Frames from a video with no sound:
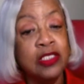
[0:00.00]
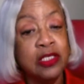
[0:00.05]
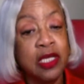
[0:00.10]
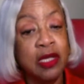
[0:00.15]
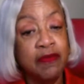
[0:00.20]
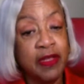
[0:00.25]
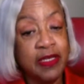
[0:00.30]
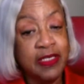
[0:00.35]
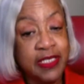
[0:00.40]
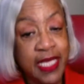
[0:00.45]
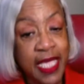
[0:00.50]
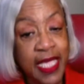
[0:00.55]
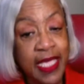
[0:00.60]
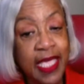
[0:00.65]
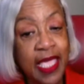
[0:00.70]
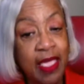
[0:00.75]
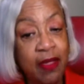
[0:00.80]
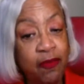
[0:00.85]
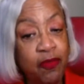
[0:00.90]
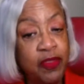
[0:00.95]
To take
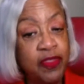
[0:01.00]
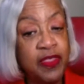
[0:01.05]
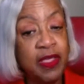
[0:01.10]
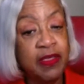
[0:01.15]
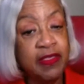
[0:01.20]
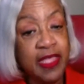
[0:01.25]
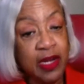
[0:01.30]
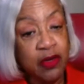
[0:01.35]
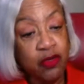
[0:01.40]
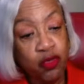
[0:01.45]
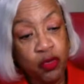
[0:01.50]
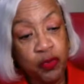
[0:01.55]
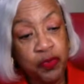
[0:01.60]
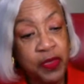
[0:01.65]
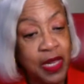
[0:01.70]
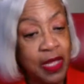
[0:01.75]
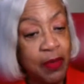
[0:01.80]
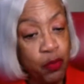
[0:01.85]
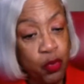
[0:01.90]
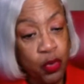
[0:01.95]
everything, that group that
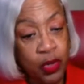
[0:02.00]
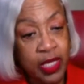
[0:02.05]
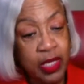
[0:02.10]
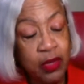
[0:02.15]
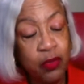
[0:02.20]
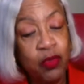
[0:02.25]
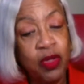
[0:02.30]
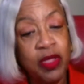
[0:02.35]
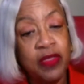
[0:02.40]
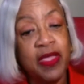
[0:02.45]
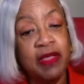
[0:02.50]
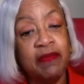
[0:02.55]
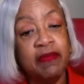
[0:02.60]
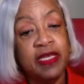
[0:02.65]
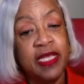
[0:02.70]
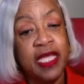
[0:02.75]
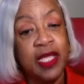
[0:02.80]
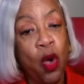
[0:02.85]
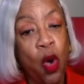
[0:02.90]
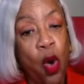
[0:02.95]
I'm working with, I have to
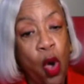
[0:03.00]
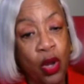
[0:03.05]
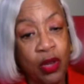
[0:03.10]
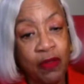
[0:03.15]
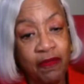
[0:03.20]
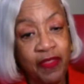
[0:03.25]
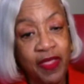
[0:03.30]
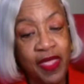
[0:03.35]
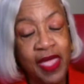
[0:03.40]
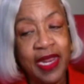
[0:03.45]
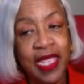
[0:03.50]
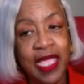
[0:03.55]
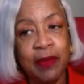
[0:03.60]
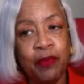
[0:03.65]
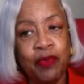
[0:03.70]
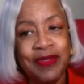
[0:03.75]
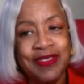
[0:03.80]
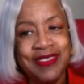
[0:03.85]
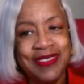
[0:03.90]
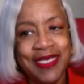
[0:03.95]
take all of that and
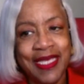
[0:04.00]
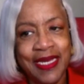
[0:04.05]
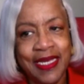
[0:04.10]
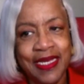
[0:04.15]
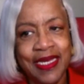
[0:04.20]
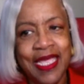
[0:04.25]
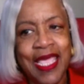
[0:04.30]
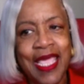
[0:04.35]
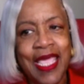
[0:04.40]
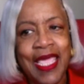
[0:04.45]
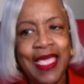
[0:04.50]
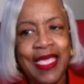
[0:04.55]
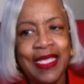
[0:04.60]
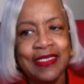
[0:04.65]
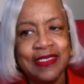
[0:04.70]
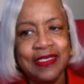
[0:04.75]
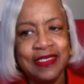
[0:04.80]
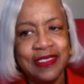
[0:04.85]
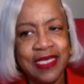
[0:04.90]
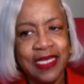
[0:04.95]
present it in
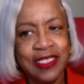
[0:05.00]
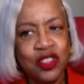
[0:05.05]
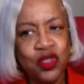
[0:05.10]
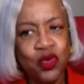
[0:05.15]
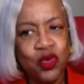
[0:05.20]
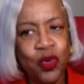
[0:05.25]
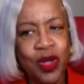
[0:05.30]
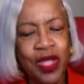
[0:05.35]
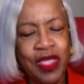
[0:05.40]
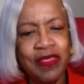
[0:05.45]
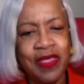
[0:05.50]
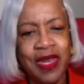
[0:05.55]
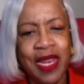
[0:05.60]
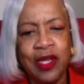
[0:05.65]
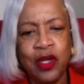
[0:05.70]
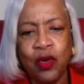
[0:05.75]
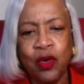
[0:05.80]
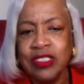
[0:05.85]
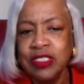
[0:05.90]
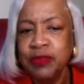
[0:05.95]
such a way that I
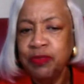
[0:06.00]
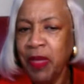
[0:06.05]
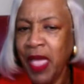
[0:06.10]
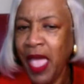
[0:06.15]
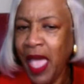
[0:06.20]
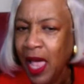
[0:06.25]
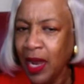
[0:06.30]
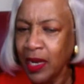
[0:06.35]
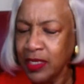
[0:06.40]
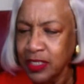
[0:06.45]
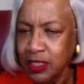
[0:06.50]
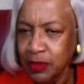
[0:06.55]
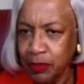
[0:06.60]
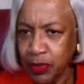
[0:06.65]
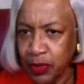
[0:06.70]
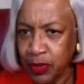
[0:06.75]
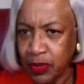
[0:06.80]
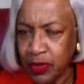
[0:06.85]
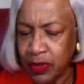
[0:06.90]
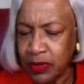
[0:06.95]
know it's
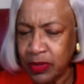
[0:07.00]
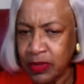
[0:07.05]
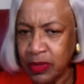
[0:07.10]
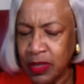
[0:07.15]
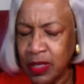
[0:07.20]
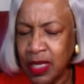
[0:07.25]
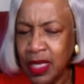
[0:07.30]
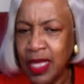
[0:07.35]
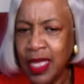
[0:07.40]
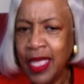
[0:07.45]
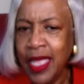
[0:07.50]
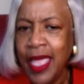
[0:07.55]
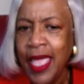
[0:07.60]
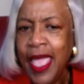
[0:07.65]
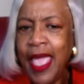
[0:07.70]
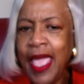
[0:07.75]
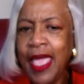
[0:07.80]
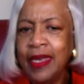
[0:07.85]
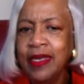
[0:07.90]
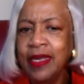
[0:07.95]
palatable
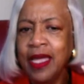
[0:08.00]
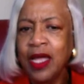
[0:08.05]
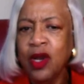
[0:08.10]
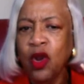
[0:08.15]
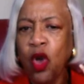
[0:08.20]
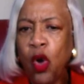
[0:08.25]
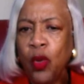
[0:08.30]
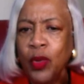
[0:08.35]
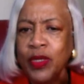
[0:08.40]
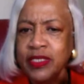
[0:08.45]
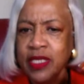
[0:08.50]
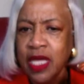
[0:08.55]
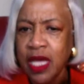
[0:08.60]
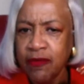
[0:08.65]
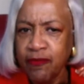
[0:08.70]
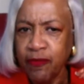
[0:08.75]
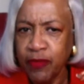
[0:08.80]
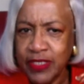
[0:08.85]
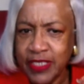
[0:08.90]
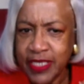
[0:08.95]
and not always
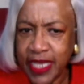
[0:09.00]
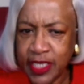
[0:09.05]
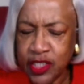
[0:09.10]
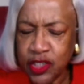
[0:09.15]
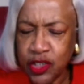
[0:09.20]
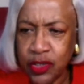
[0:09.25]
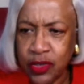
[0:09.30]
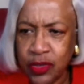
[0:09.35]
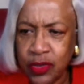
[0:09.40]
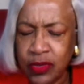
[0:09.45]
confrontational.